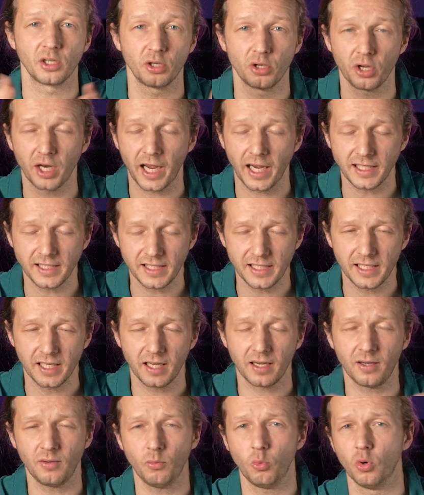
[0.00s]
good
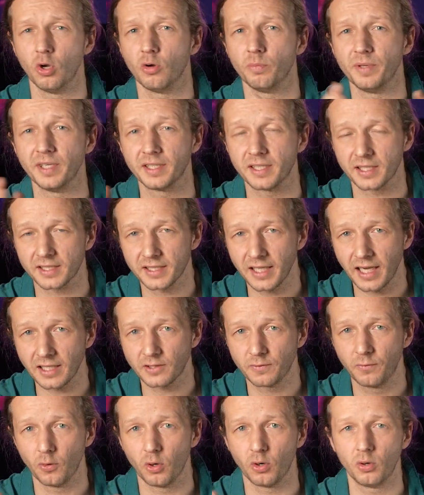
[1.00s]
idea, will it be
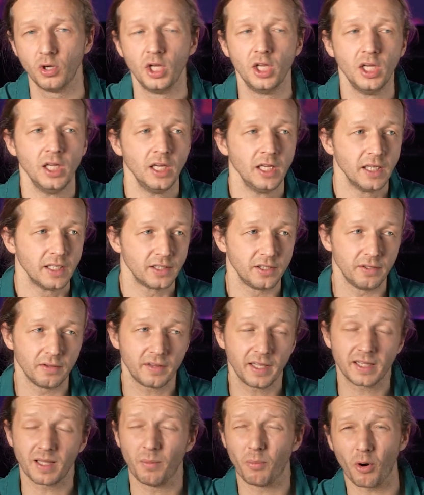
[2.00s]
successful, do you
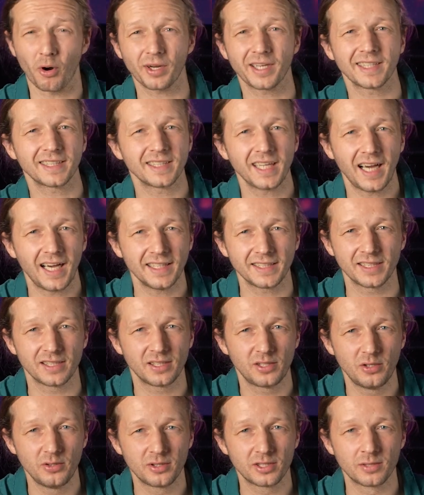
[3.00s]
think the market size is
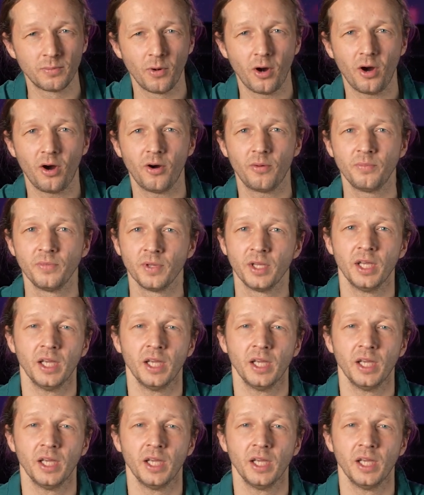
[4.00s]
too small?